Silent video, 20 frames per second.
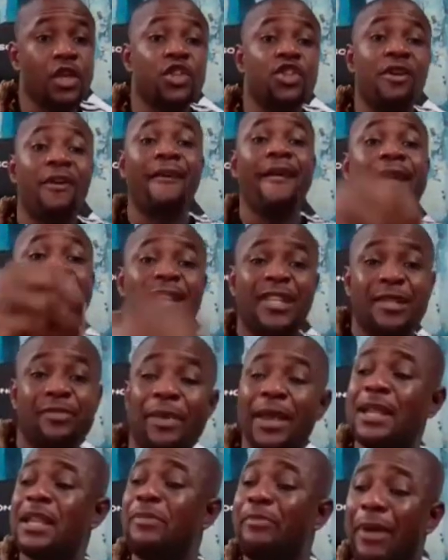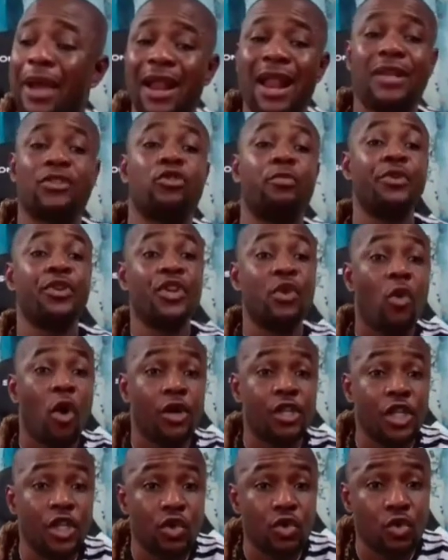Don't expect the palace to be
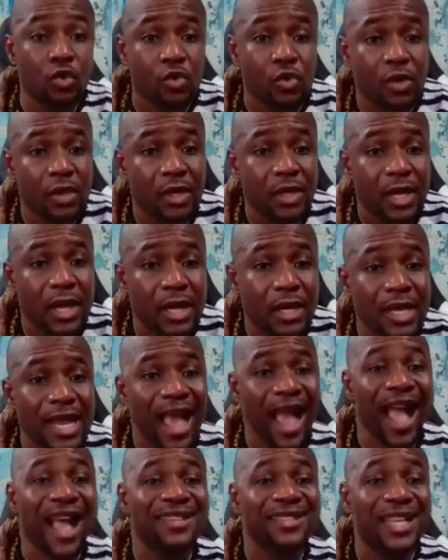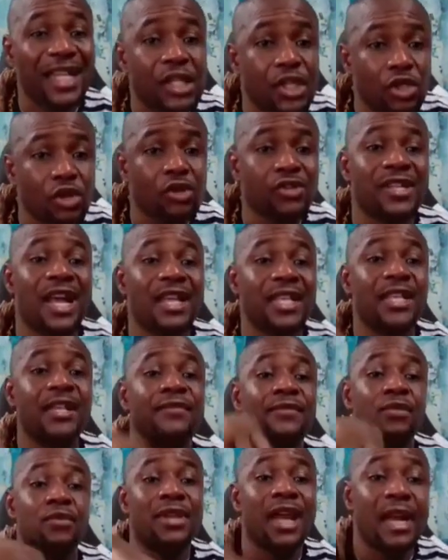rewarding you. The ancestors that
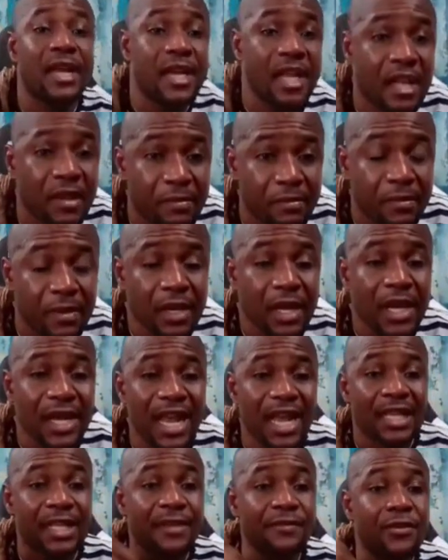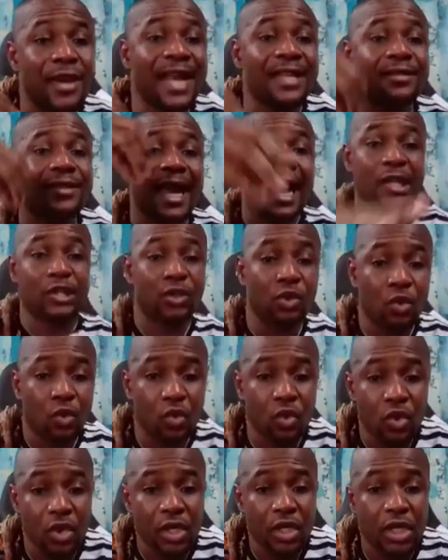gives you that name, that give you that
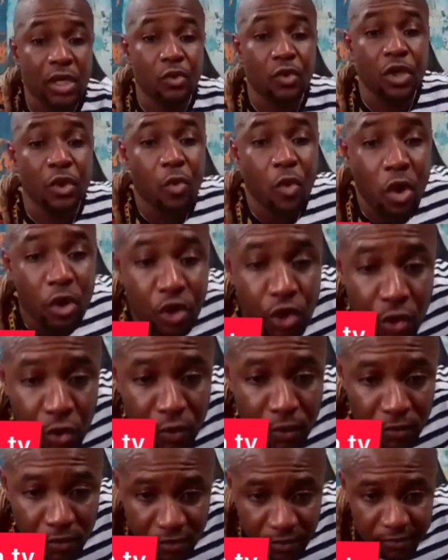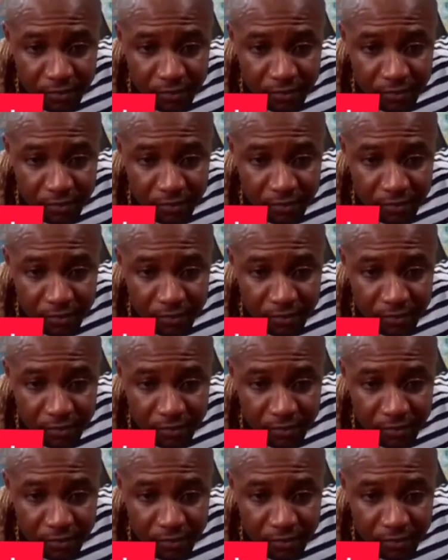title, they will reward you.